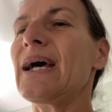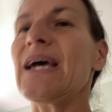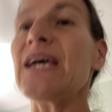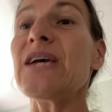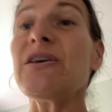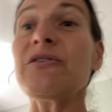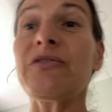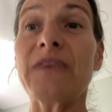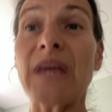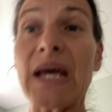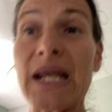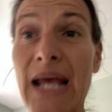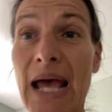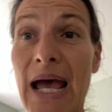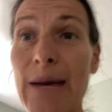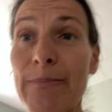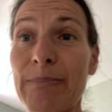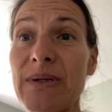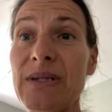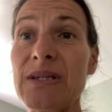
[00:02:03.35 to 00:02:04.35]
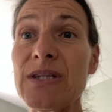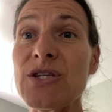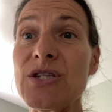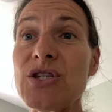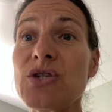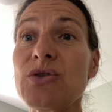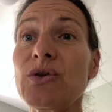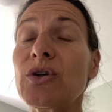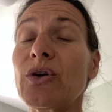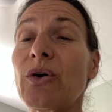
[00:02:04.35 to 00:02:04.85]
If that happens,
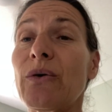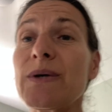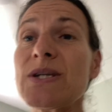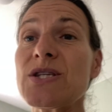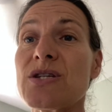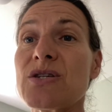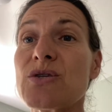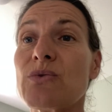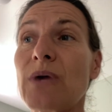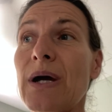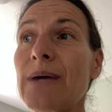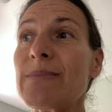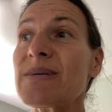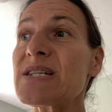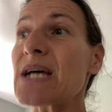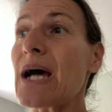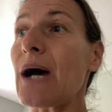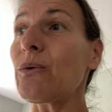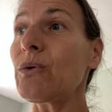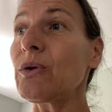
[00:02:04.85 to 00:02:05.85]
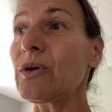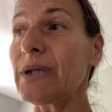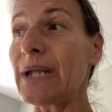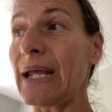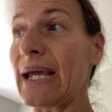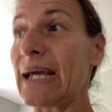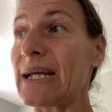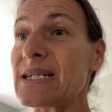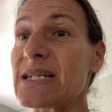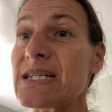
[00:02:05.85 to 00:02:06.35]
you could always just grab a towel and
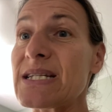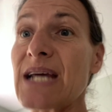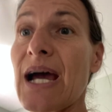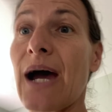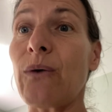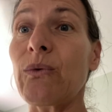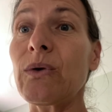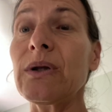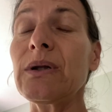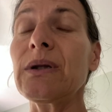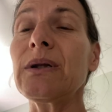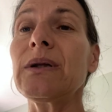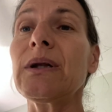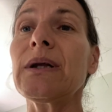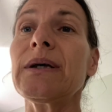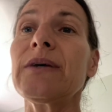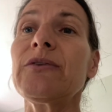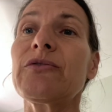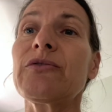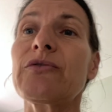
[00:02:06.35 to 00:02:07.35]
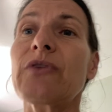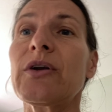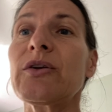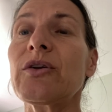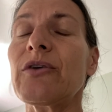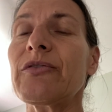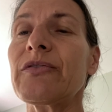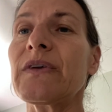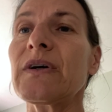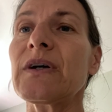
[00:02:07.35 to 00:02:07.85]
hang the towel in front
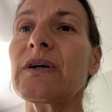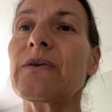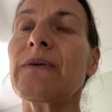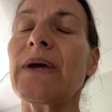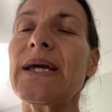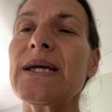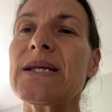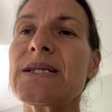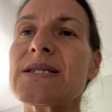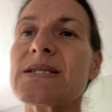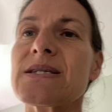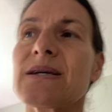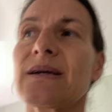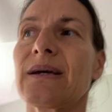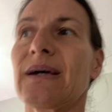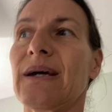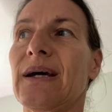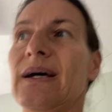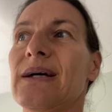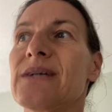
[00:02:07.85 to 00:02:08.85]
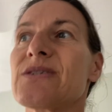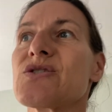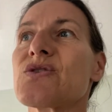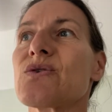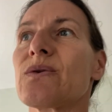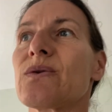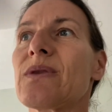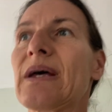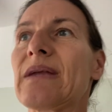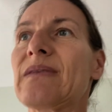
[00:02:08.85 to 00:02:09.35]
of the crate
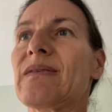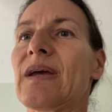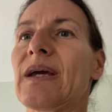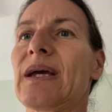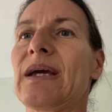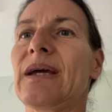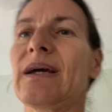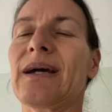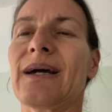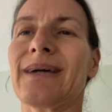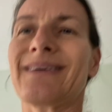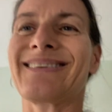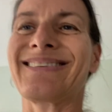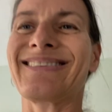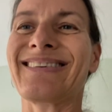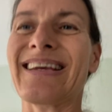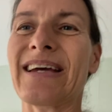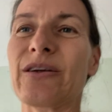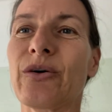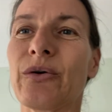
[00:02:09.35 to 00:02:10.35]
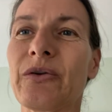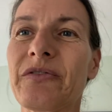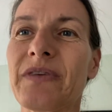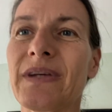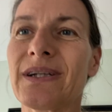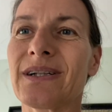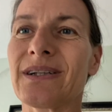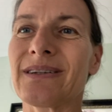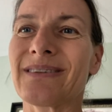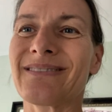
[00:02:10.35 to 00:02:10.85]
so that they they don't
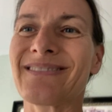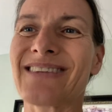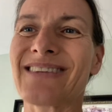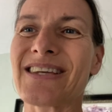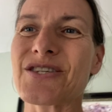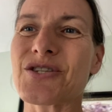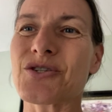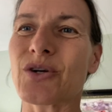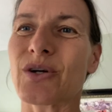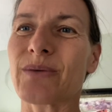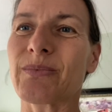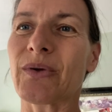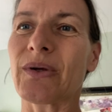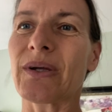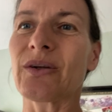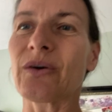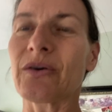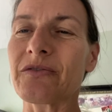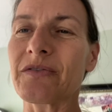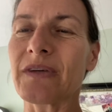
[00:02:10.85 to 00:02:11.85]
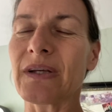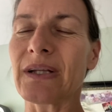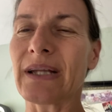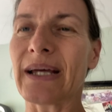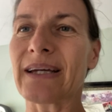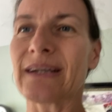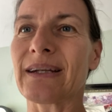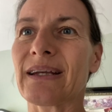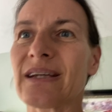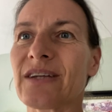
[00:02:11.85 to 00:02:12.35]
feel disturbed or they don't feel like
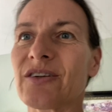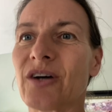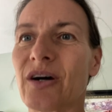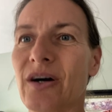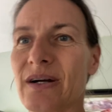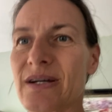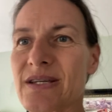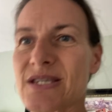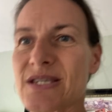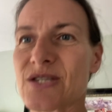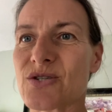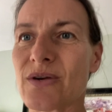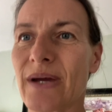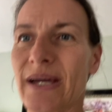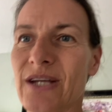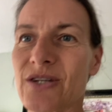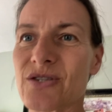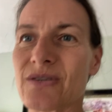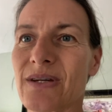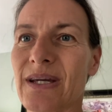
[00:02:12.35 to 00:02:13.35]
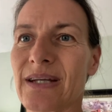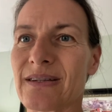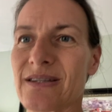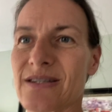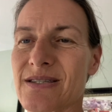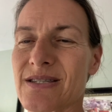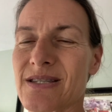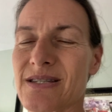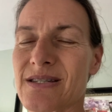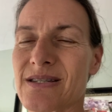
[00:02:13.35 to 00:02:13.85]
another dog is trying to get
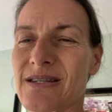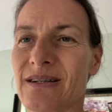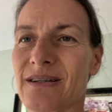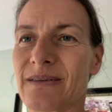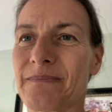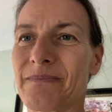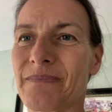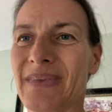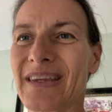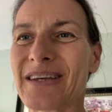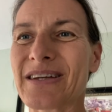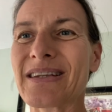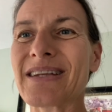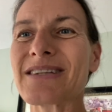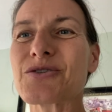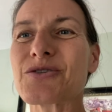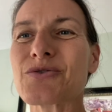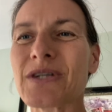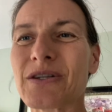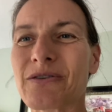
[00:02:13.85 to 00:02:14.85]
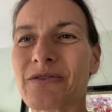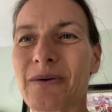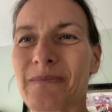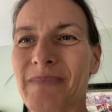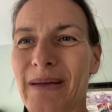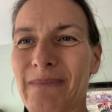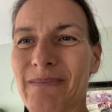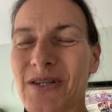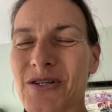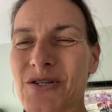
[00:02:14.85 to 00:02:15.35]
this, the, the treat from
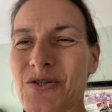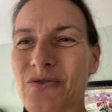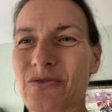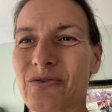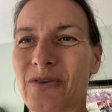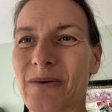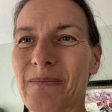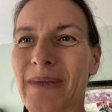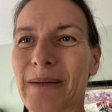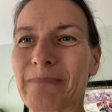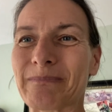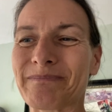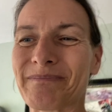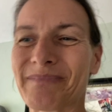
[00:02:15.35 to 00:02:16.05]
them, the chew from them.